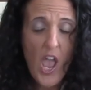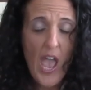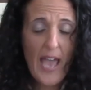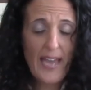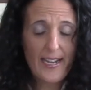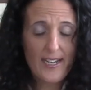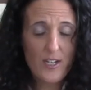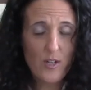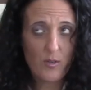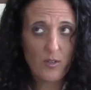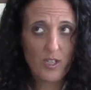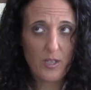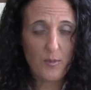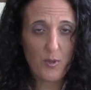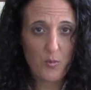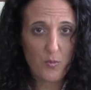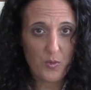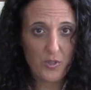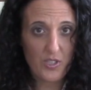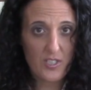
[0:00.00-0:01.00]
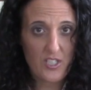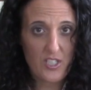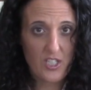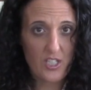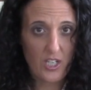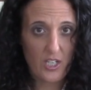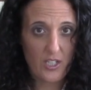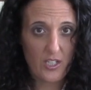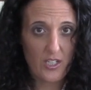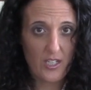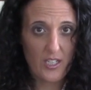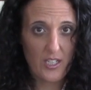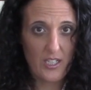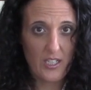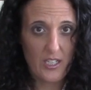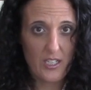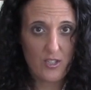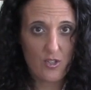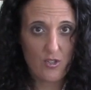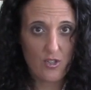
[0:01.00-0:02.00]
And I know it can be really
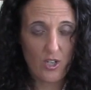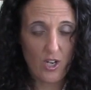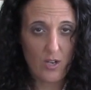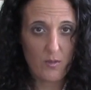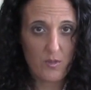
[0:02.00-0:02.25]
scary. As you saw,